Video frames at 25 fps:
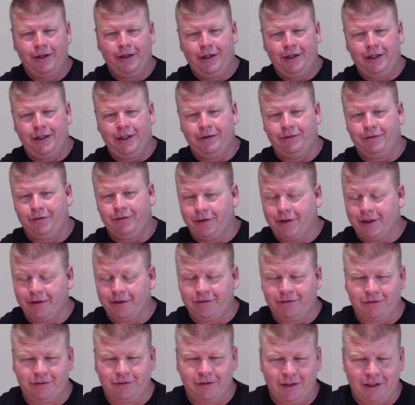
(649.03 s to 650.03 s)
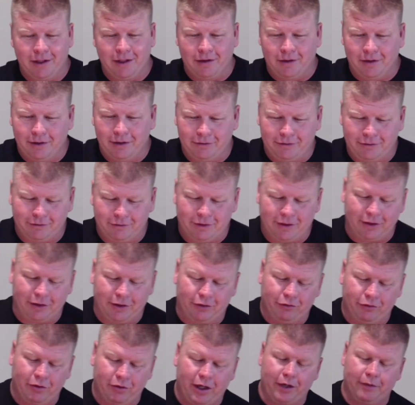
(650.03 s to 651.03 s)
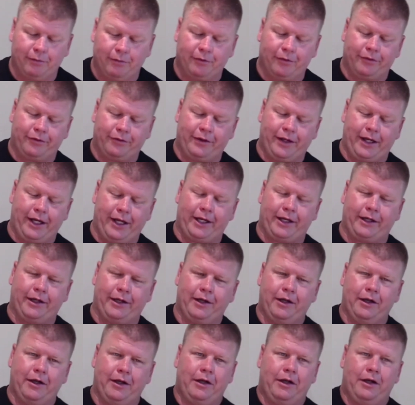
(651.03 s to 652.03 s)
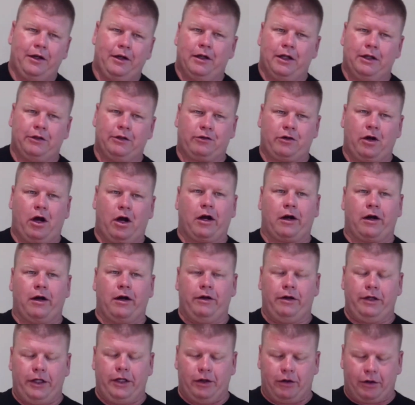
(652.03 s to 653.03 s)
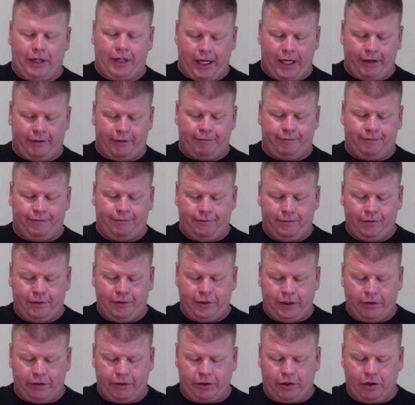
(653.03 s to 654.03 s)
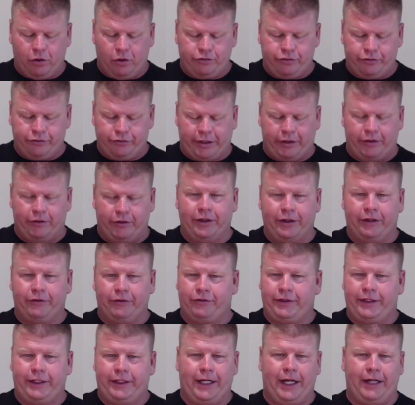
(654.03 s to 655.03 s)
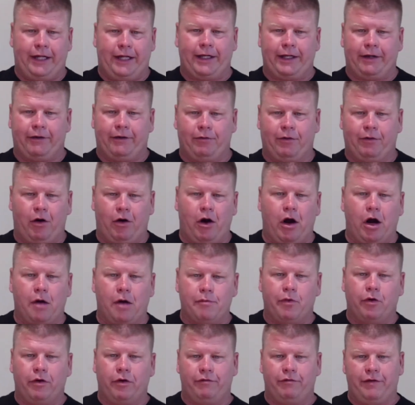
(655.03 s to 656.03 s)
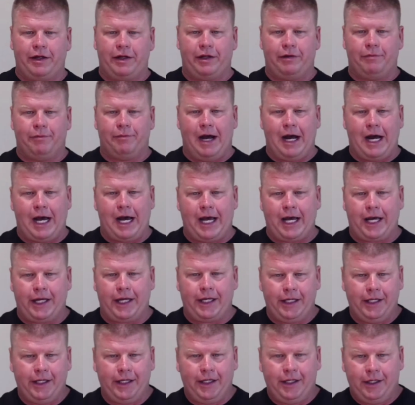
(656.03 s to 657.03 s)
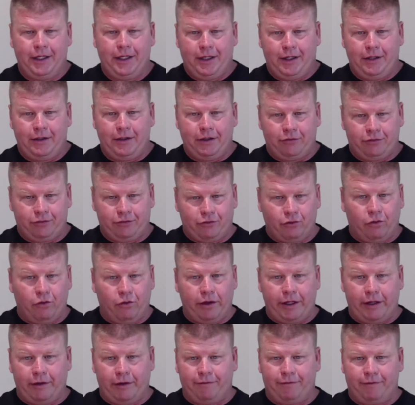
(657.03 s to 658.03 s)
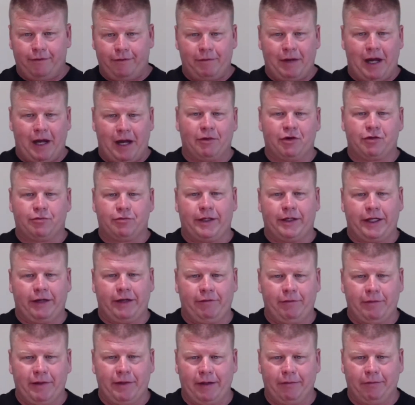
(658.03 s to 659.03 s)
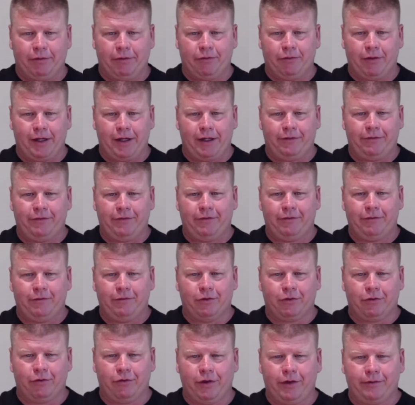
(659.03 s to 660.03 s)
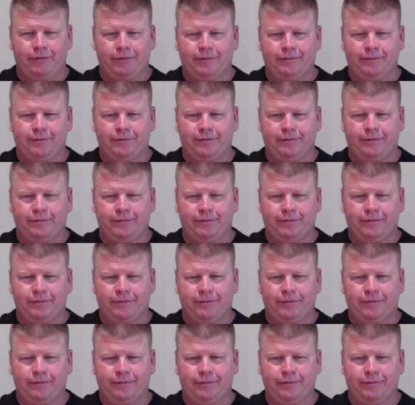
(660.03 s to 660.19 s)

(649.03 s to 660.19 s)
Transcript: And so this is an incredible thing. Let's talk, the coaches that are listening, I think are all motivated by the story of, how much money have you been able to raise real quick?